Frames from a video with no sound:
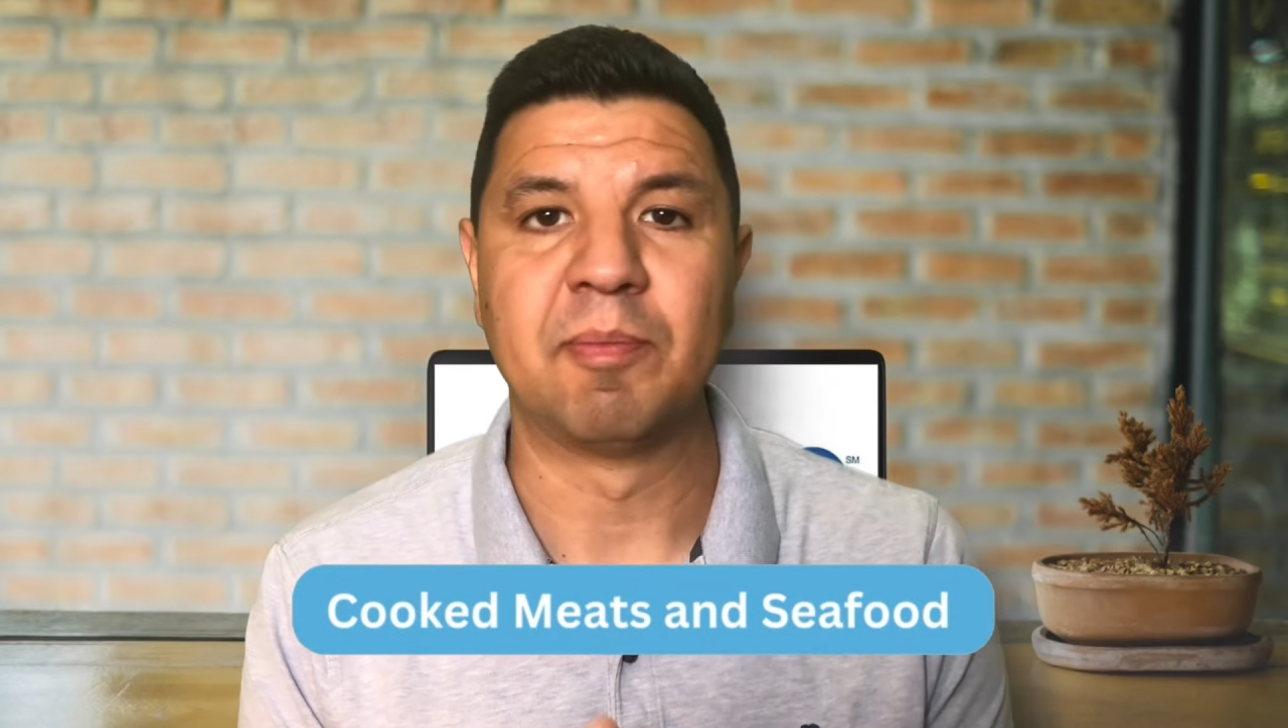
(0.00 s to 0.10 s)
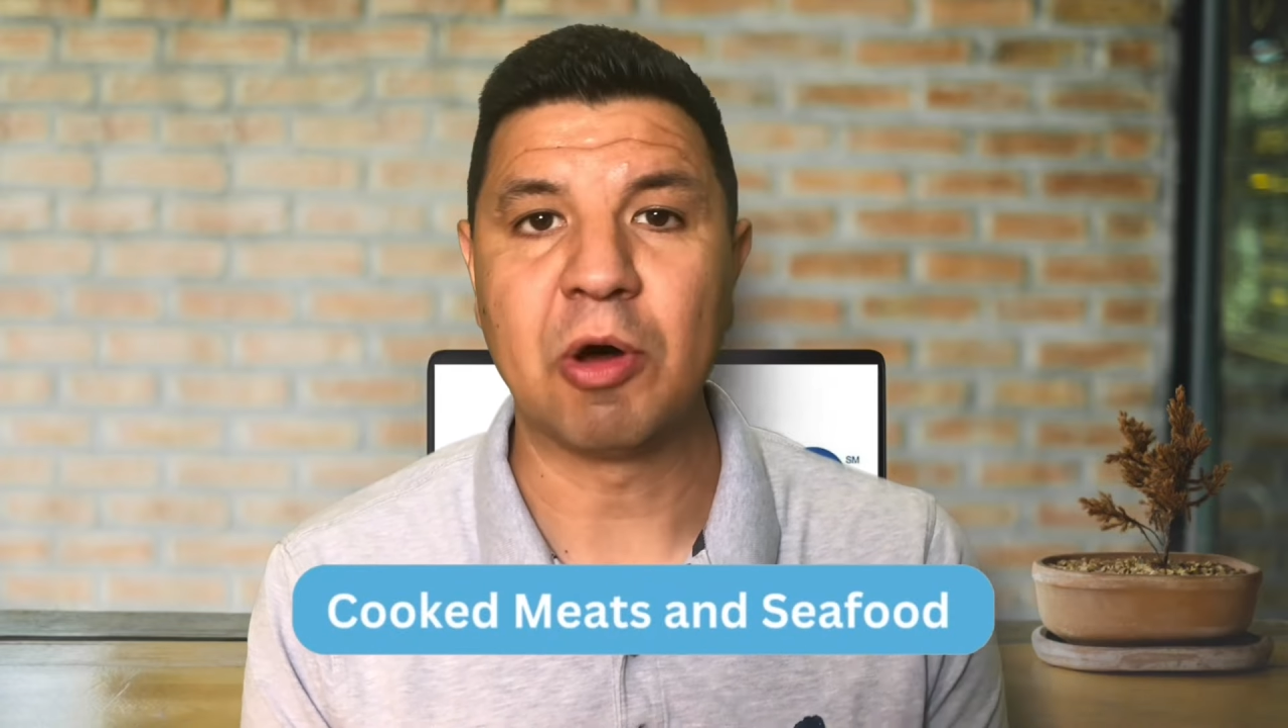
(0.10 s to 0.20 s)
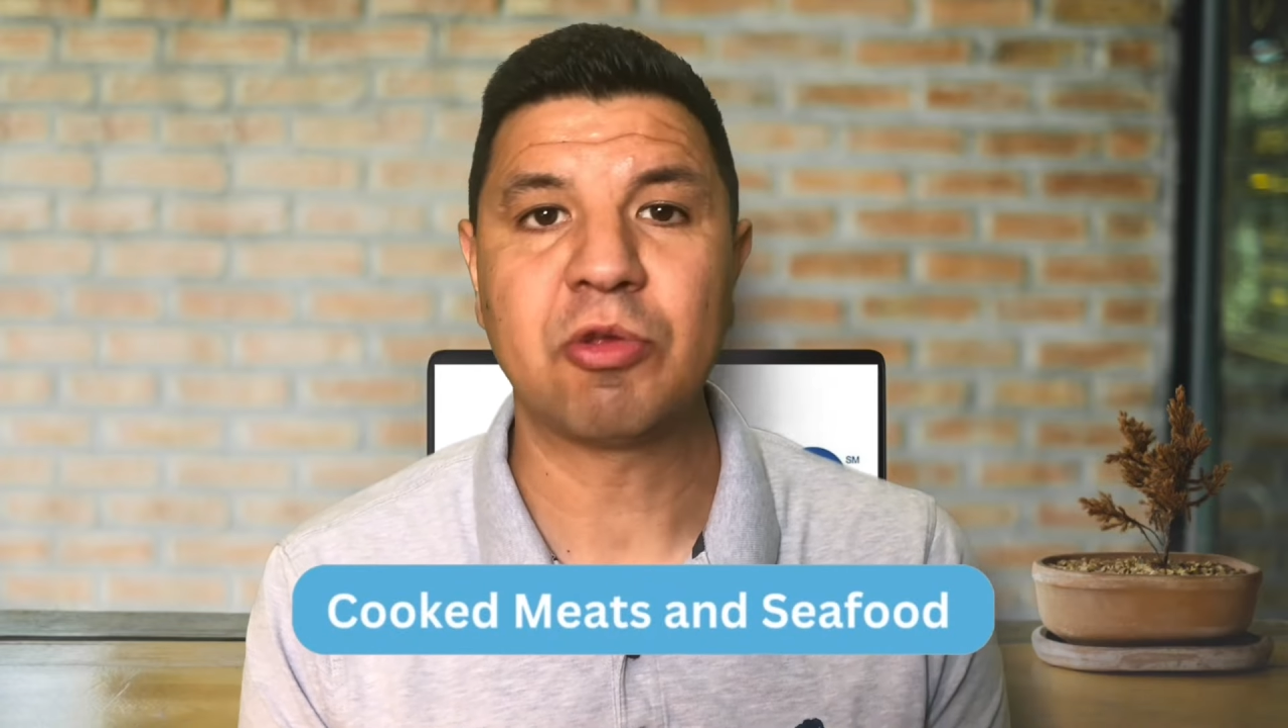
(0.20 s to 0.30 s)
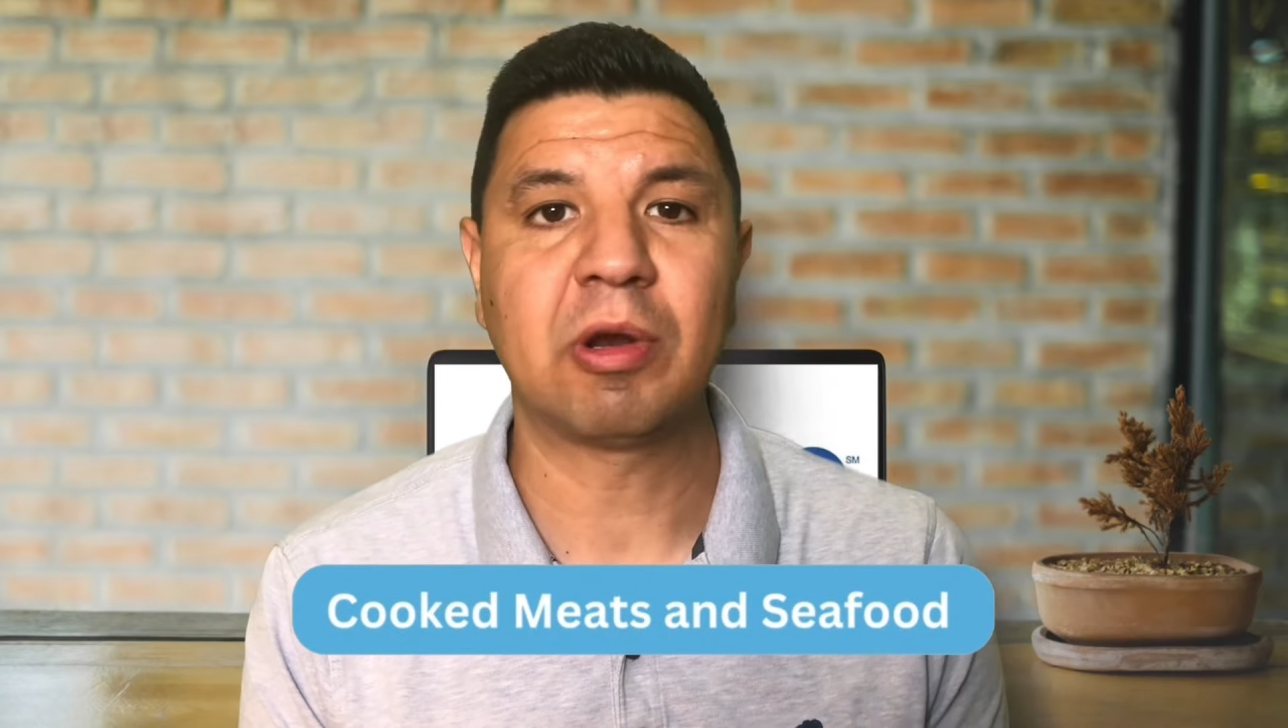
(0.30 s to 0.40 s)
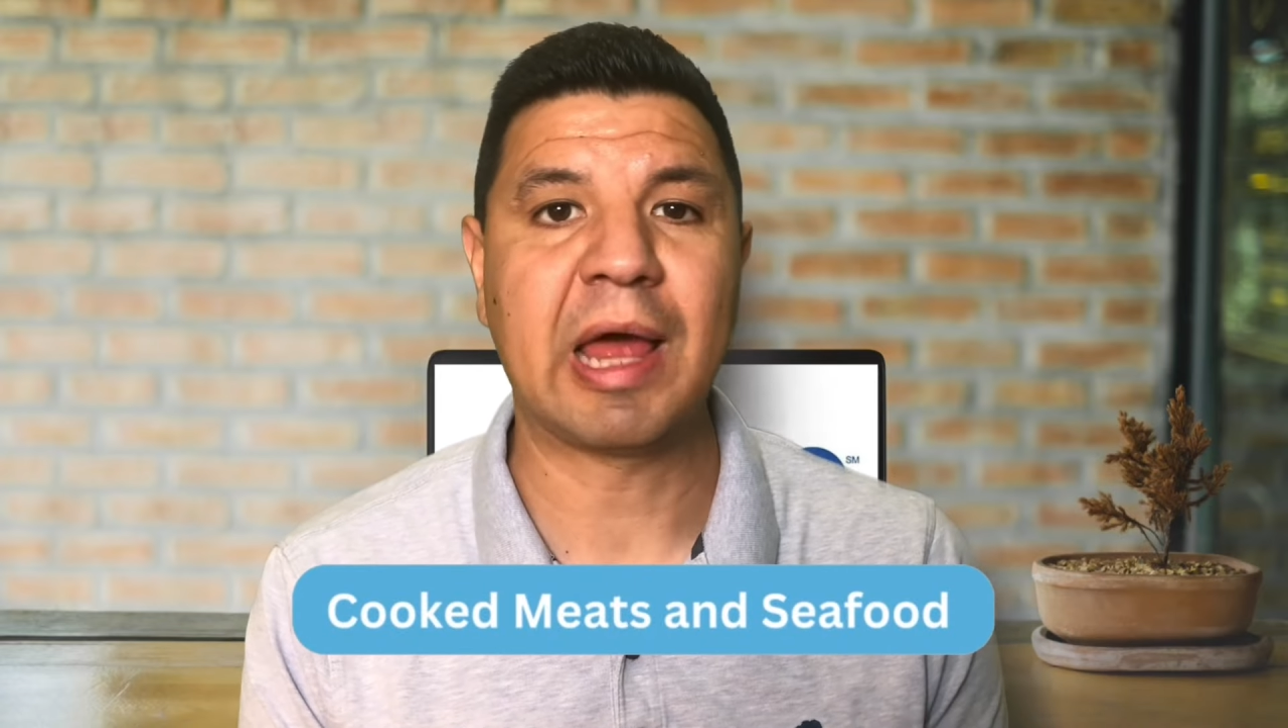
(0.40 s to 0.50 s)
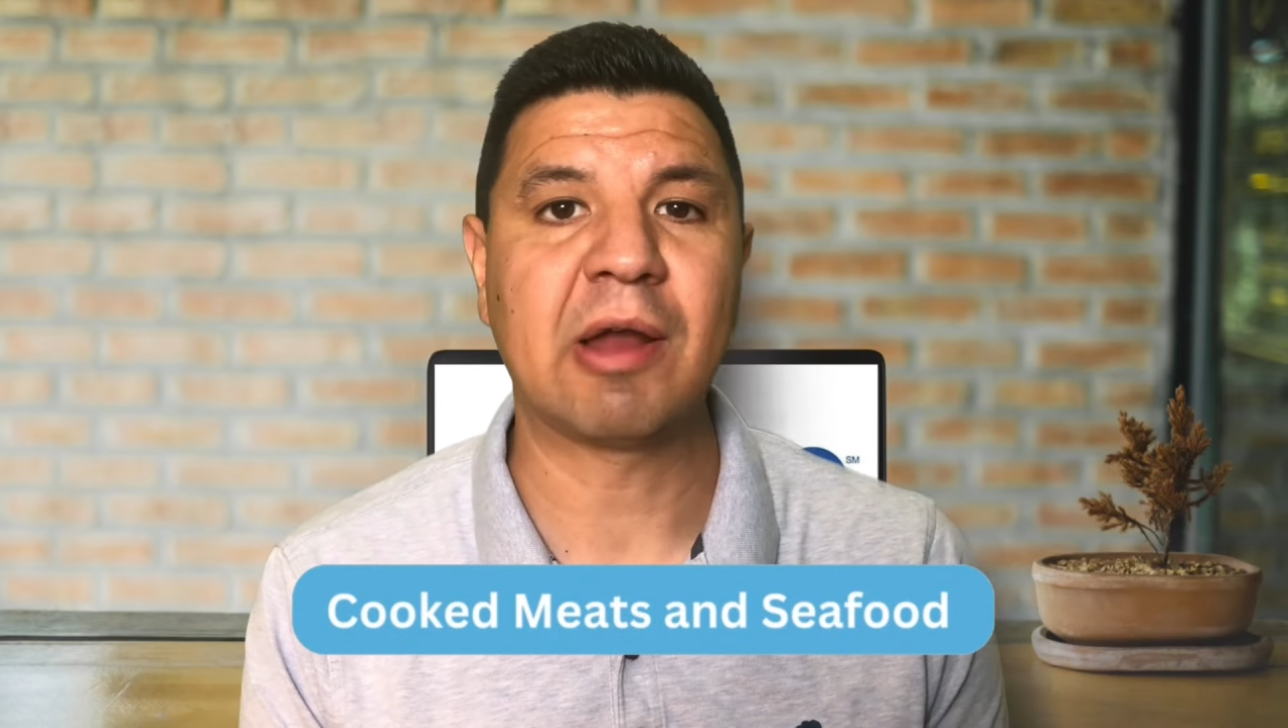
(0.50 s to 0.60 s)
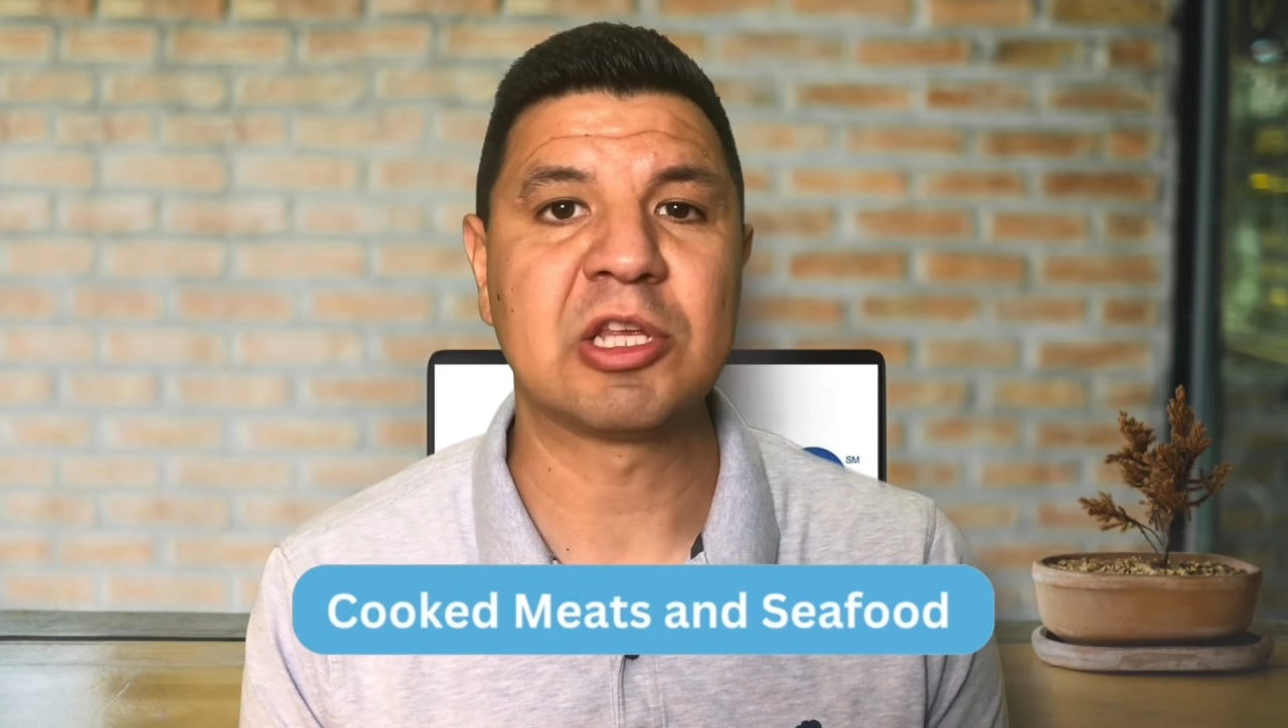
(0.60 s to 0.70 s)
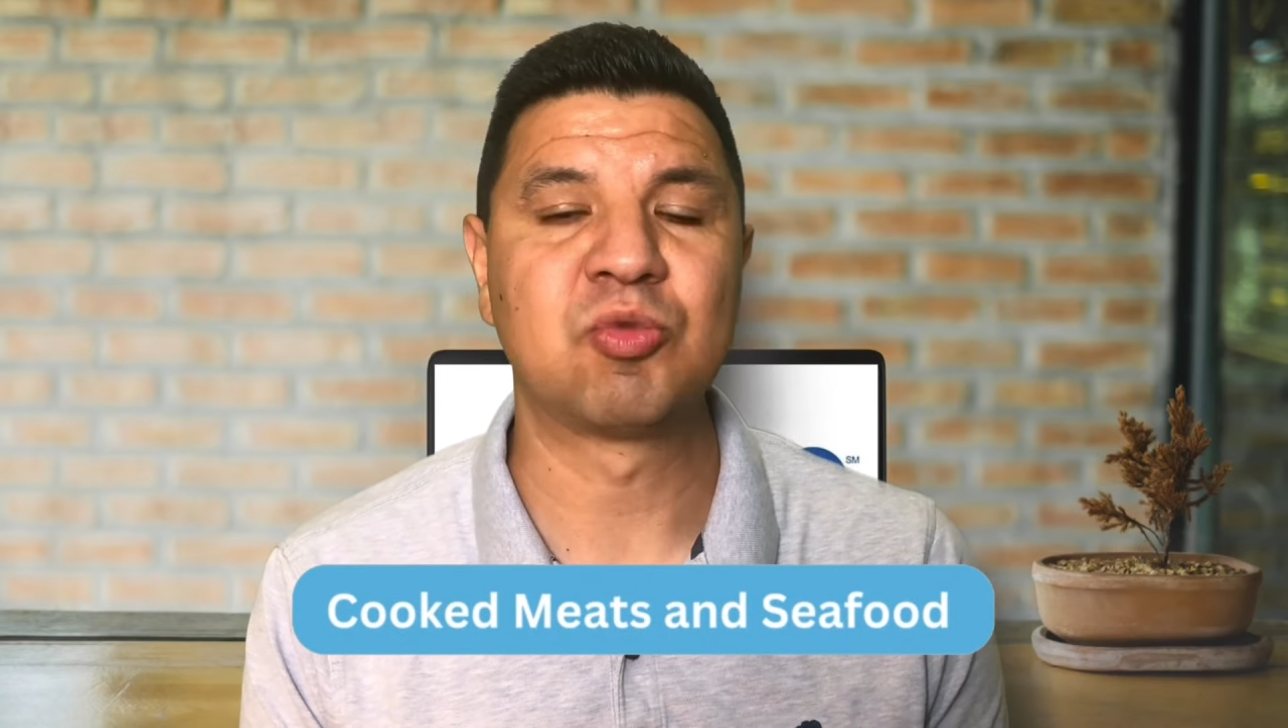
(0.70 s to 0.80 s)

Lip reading: Both are allowed as